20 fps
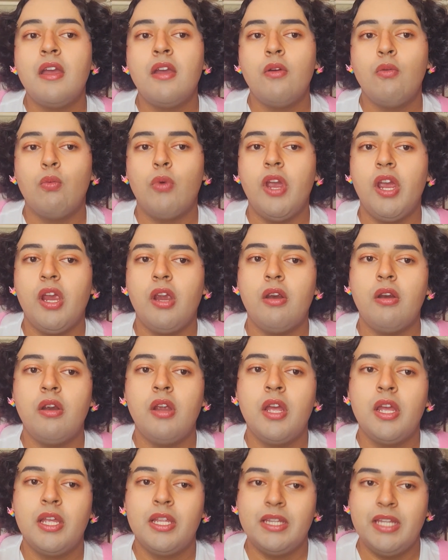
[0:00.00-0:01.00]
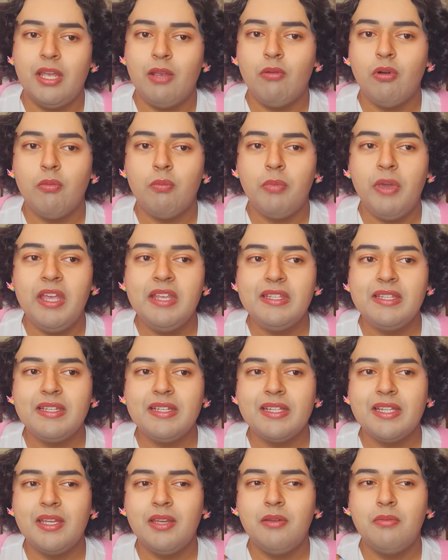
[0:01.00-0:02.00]
where they were
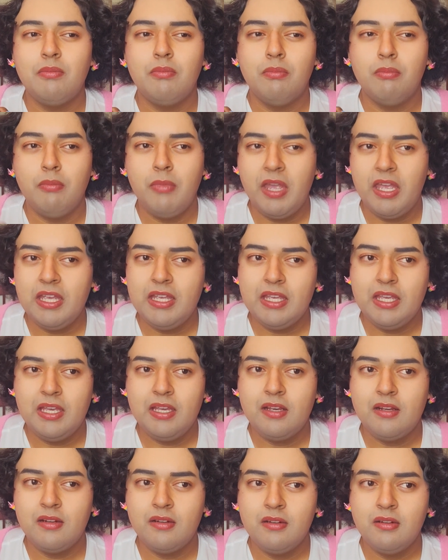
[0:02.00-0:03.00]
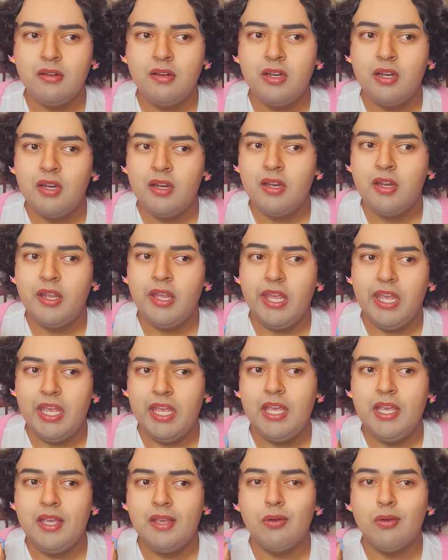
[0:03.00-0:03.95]
basically making a